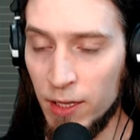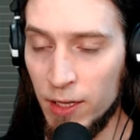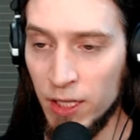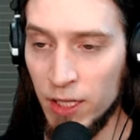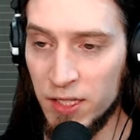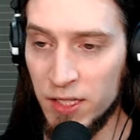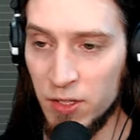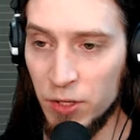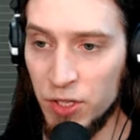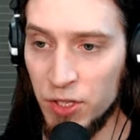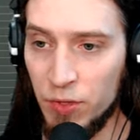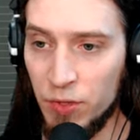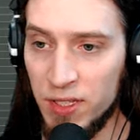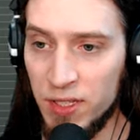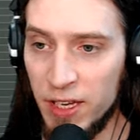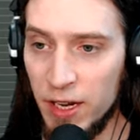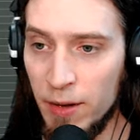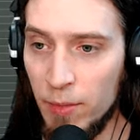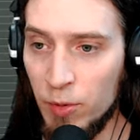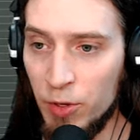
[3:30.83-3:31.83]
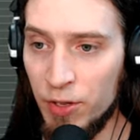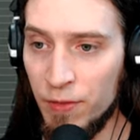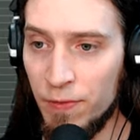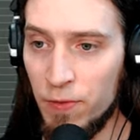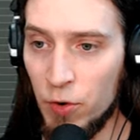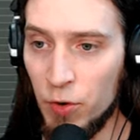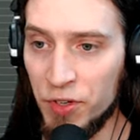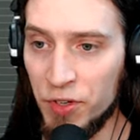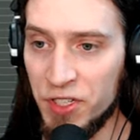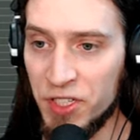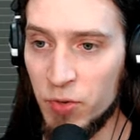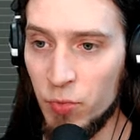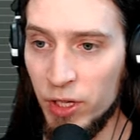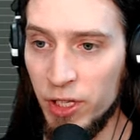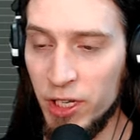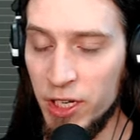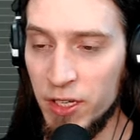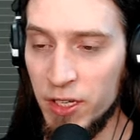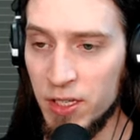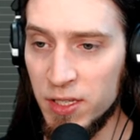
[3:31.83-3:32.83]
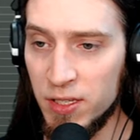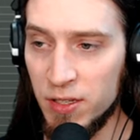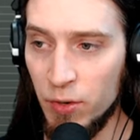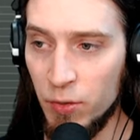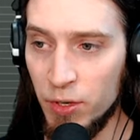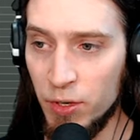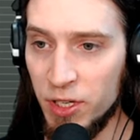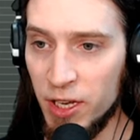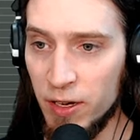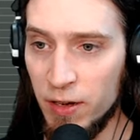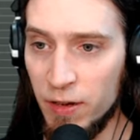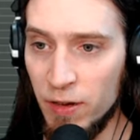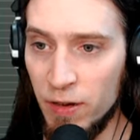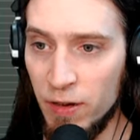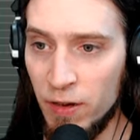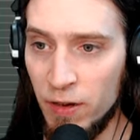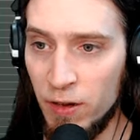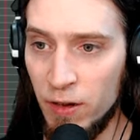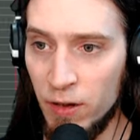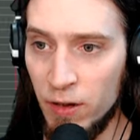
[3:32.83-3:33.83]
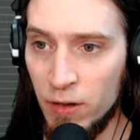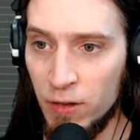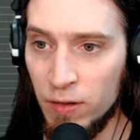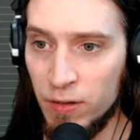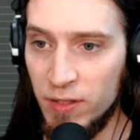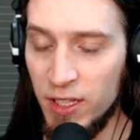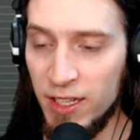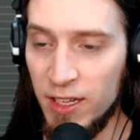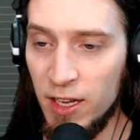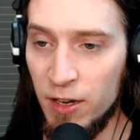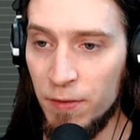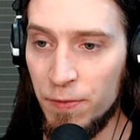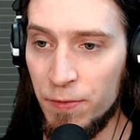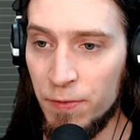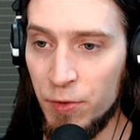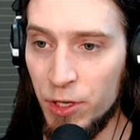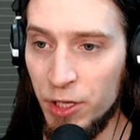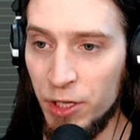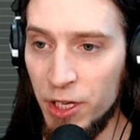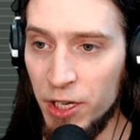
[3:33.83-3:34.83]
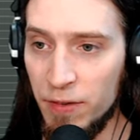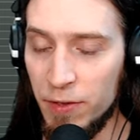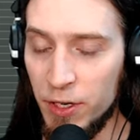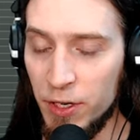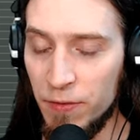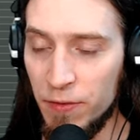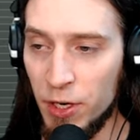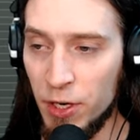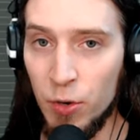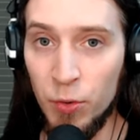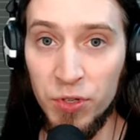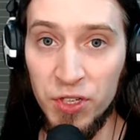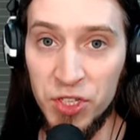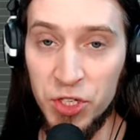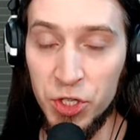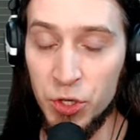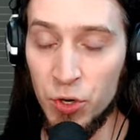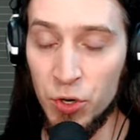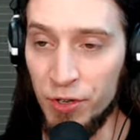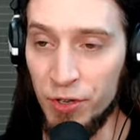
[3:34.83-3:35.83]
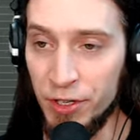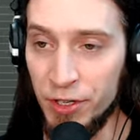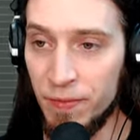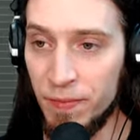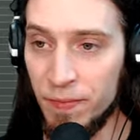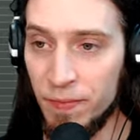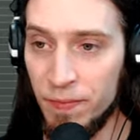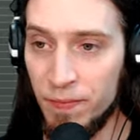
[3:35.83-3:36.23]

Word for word: Let's also disable the forced release so it can decay freely even if the note is shorter.